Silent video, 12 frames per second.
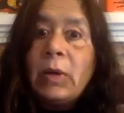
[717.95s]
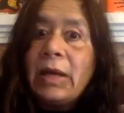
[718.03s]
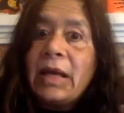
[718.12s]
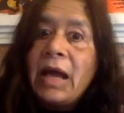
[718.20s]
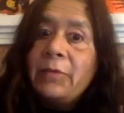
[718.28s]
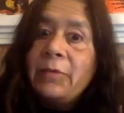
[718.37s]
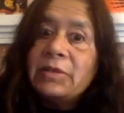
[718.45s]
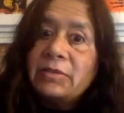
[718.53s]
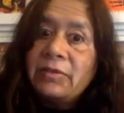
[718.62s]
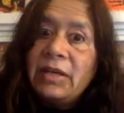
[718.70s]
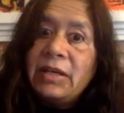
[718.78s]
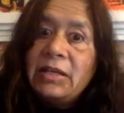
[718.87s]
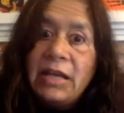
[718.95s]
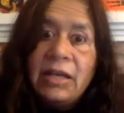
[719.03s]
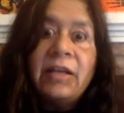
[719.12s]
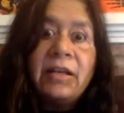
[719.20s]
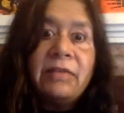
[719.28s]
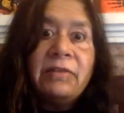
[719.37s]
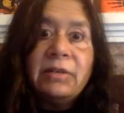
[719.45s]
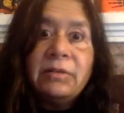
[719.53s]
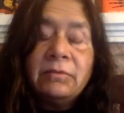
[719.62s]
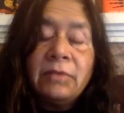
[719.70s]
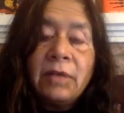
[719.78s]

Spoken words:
like I was a very data driven